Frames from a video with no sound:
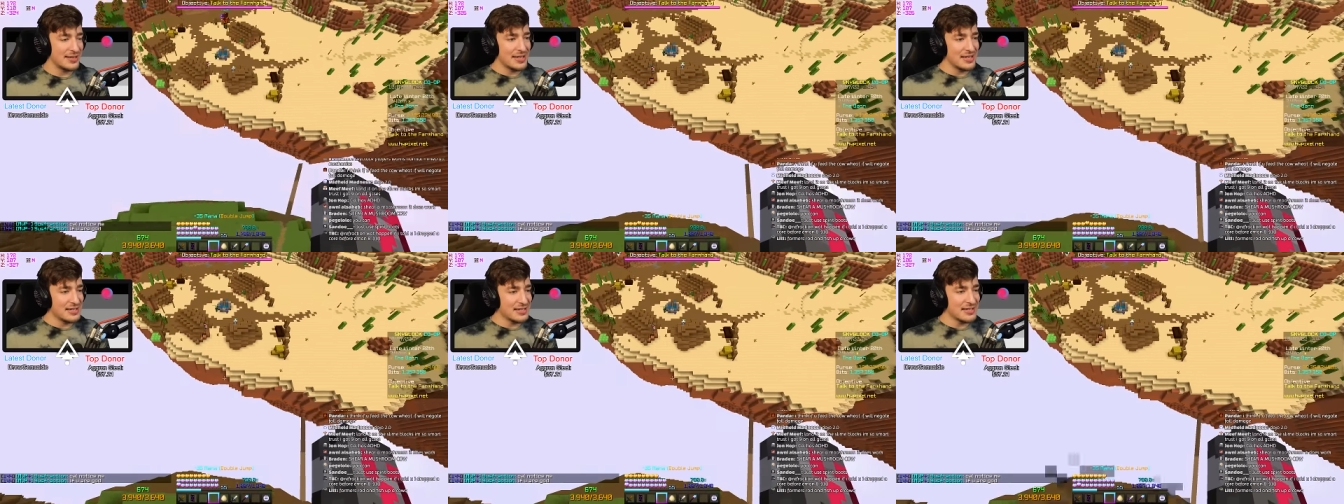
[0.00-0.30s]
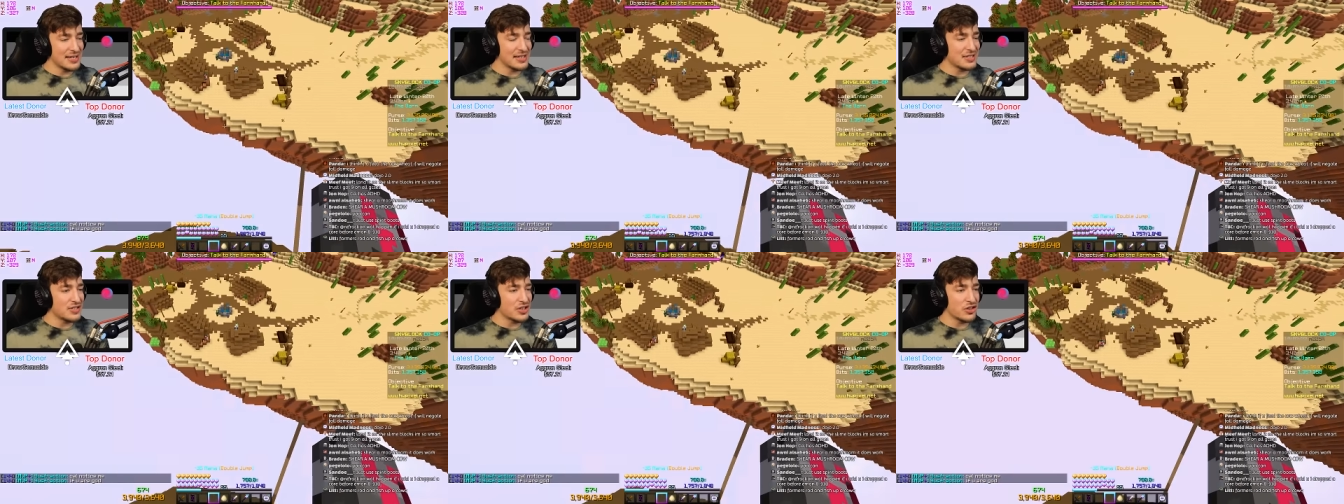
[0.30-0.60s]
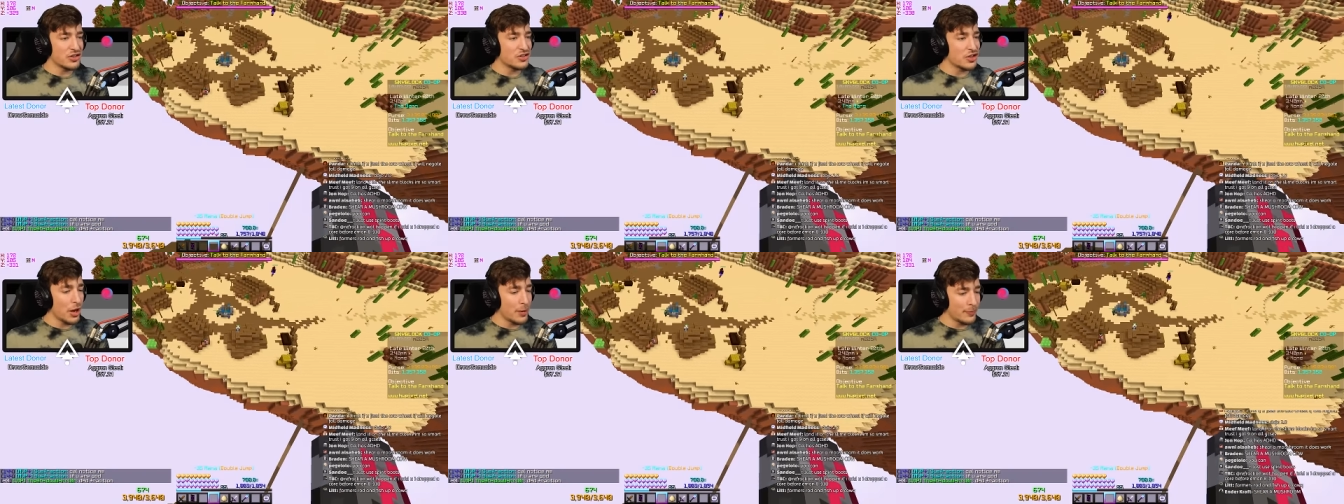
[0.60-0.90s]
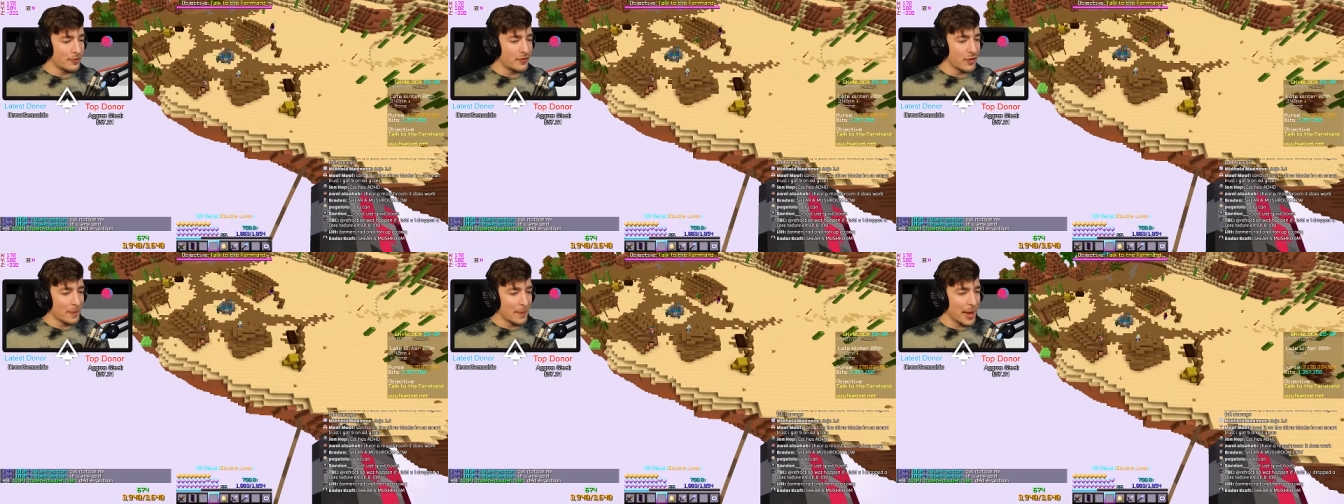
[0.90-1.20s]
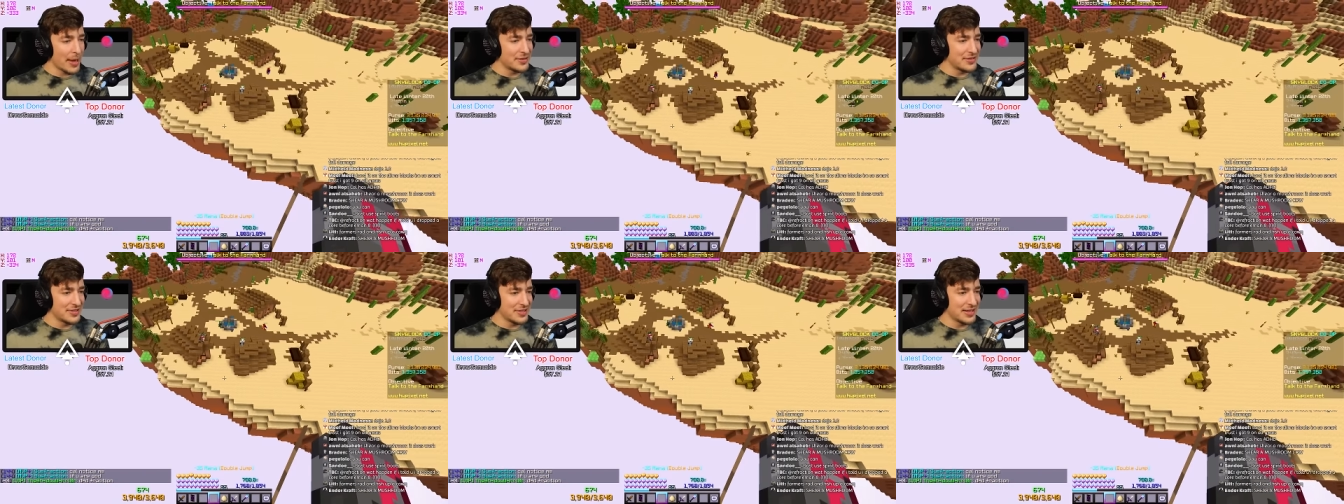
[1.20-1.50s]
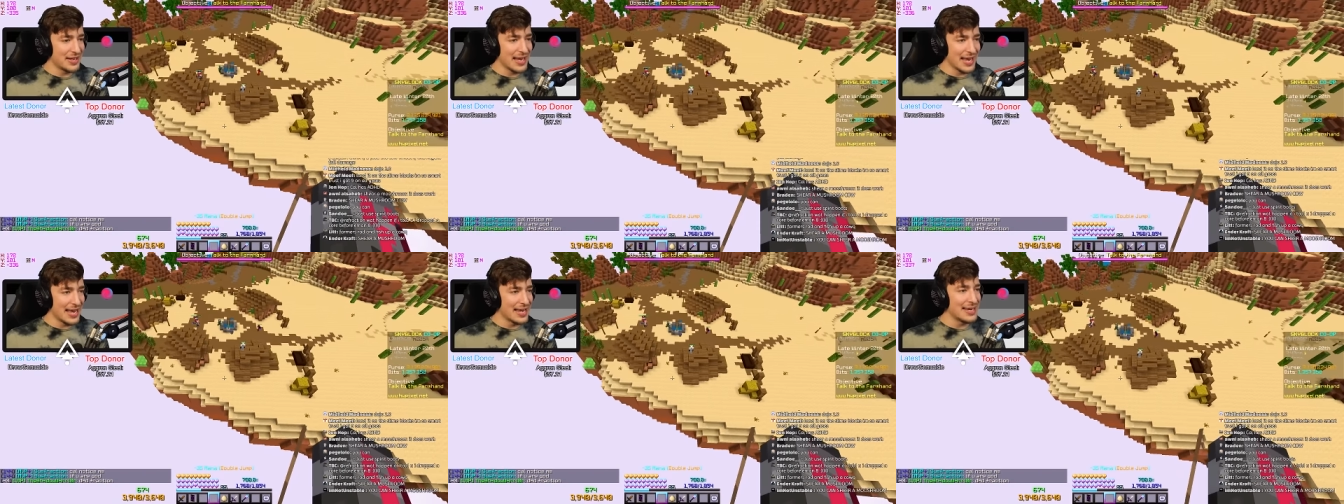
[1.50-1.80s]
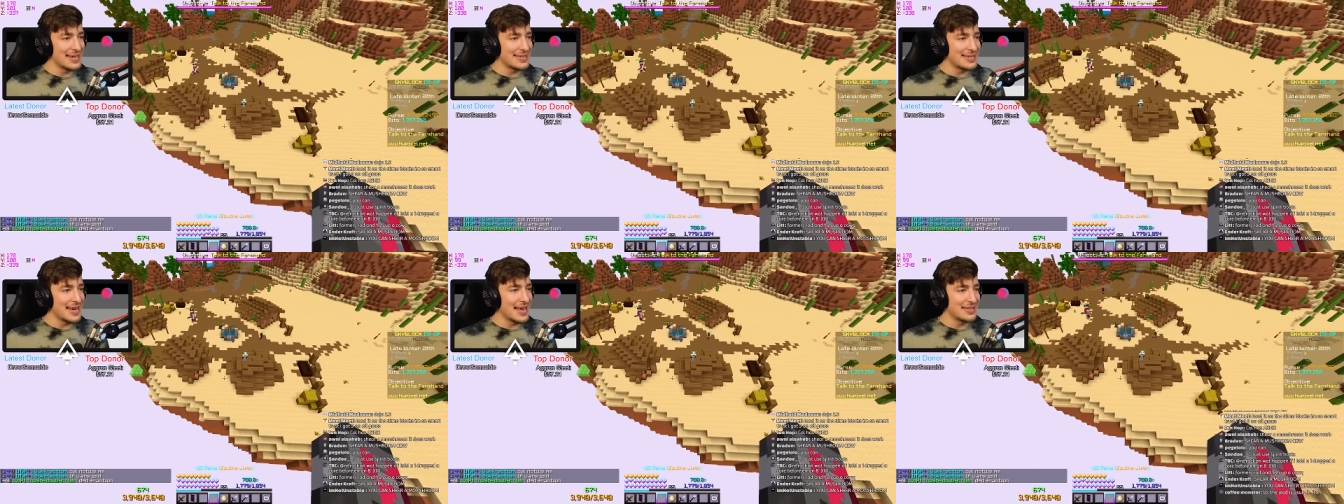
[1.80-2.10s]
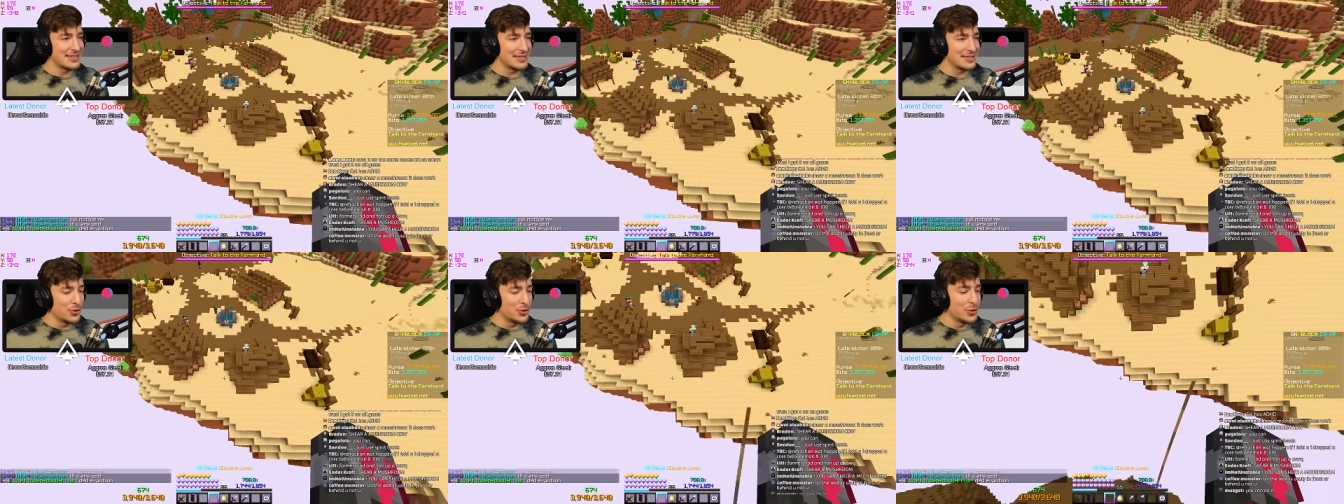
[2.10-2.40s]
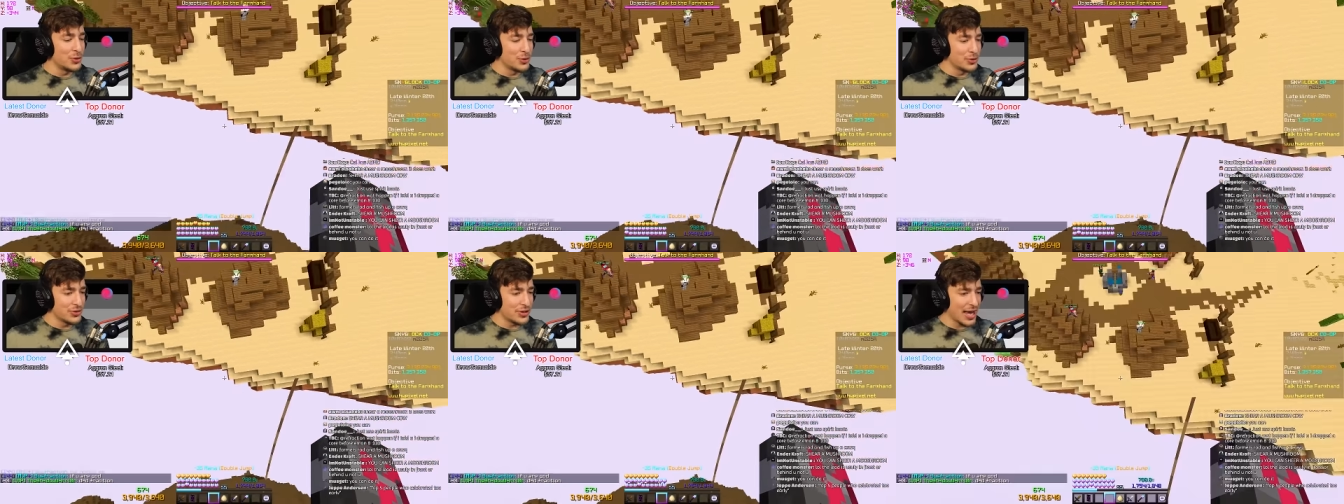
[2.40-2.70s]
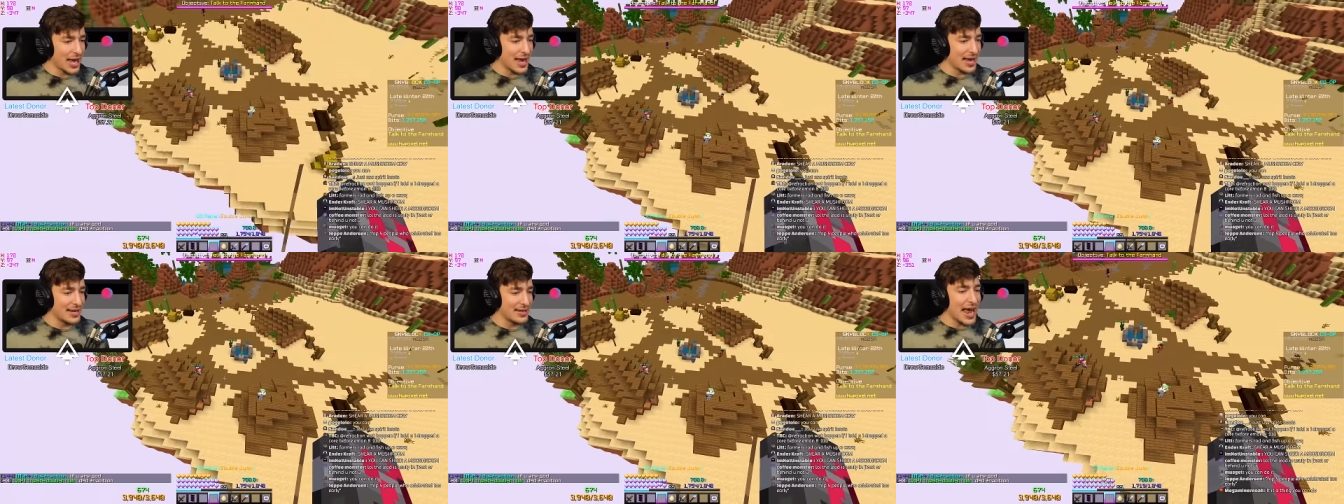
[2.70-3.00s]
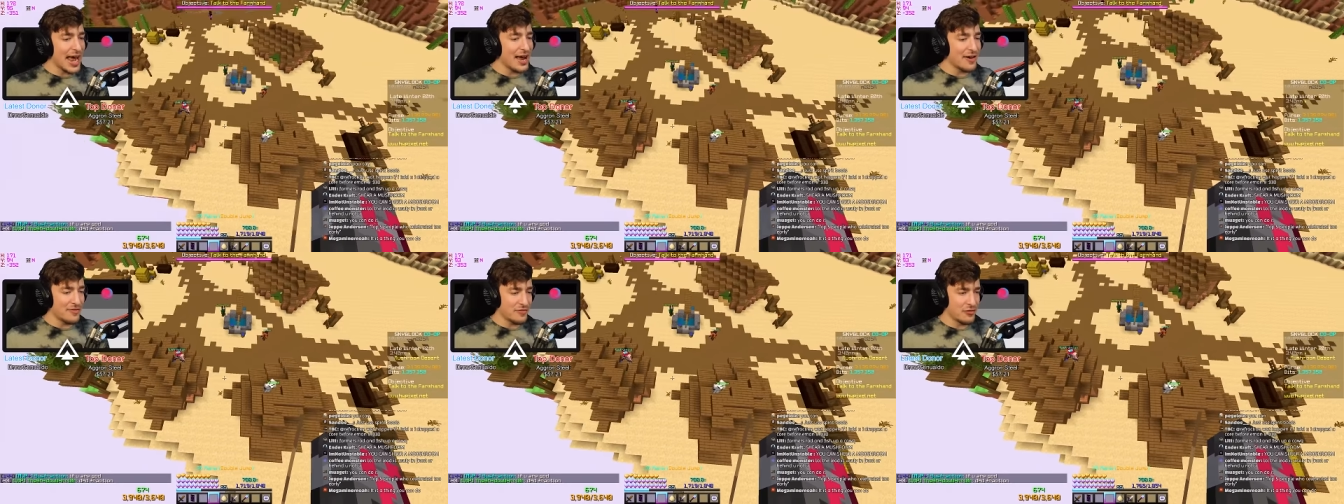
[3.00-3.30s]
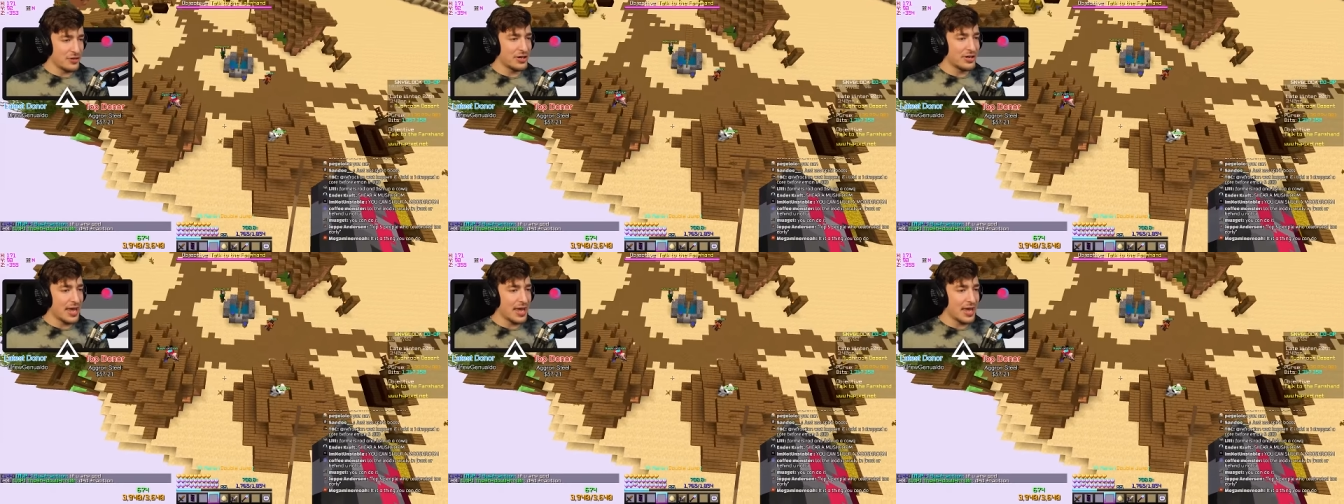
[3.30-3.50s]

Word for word: He sits on top of a mountain in a desert all day, every